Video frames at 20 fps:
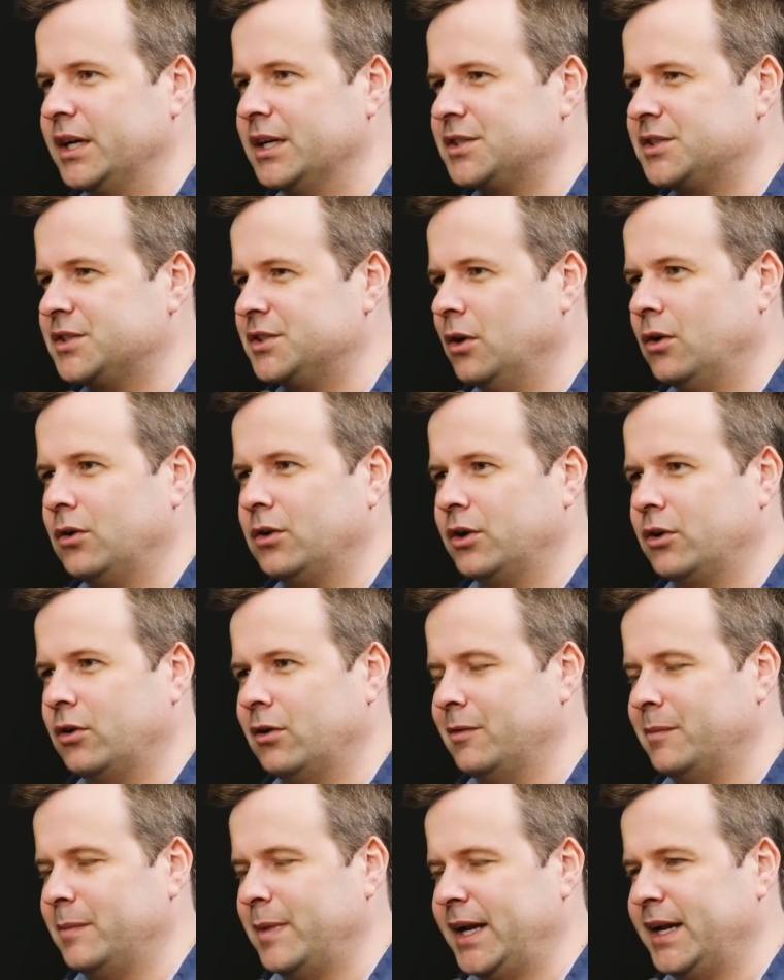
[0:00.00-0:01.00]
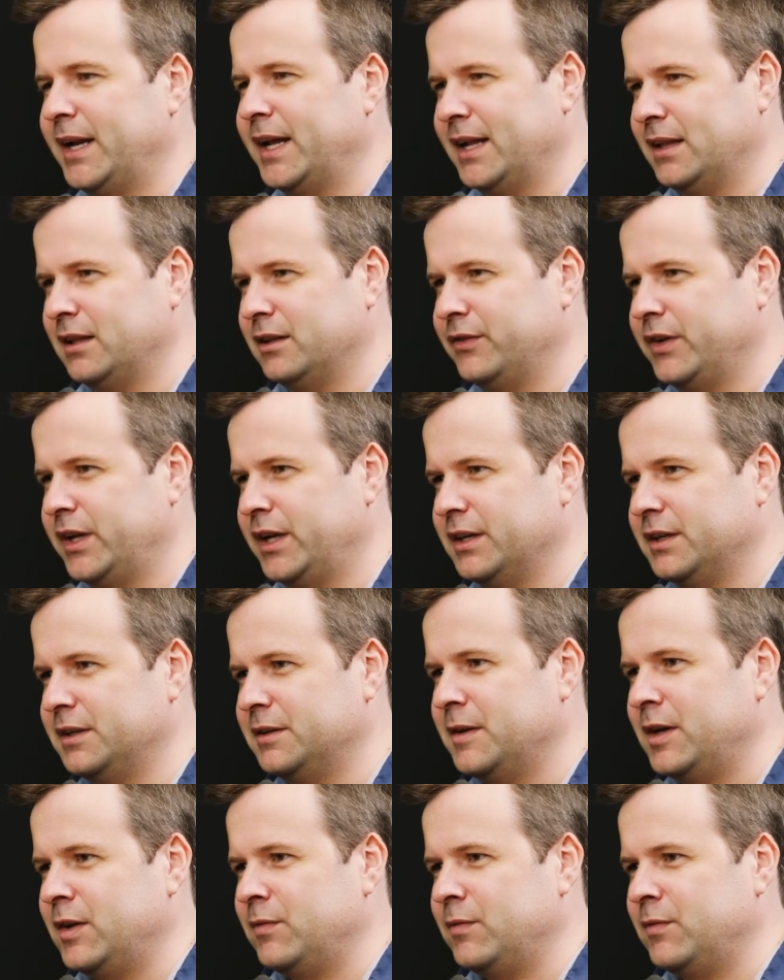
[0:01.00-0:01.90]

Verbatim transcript: It's still going to remain elevated.